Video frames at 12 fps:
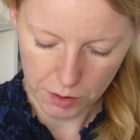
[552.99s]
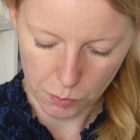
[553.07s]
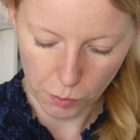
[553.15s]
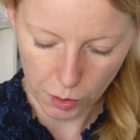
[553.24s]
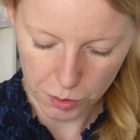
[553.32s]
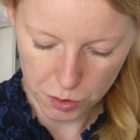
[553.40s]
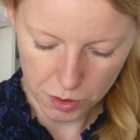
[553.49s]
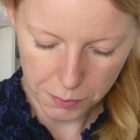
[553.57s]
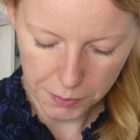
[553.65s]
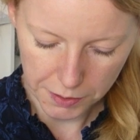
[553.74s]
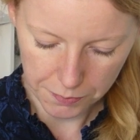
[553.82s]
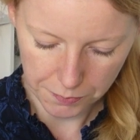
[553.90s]

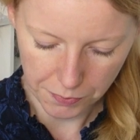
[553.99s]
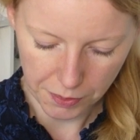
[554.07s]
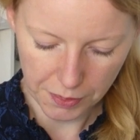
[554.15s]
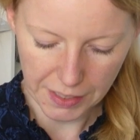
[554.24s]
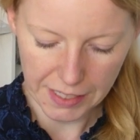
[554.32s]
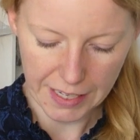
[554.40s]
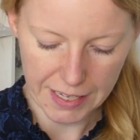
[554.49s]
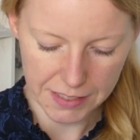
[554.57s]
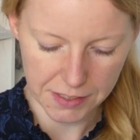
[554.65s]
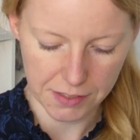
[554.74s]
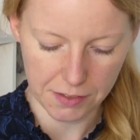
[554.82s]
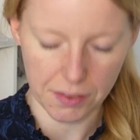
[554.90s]
wardrobe that
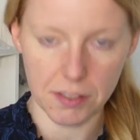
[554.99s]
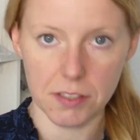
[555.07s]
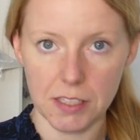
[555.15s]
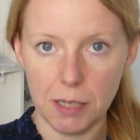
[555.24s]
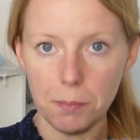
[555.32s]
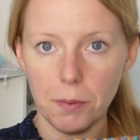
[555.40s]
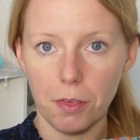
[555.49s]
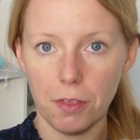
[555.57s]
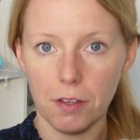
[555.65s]
has this depth,